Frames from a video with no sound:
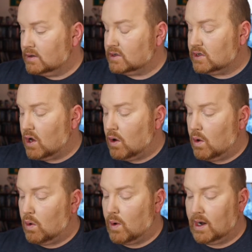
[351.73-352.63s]

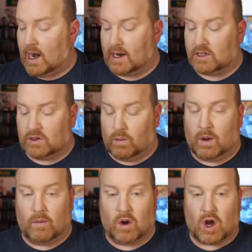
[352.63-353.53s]
So next
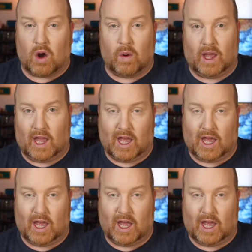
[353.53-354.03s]
we will go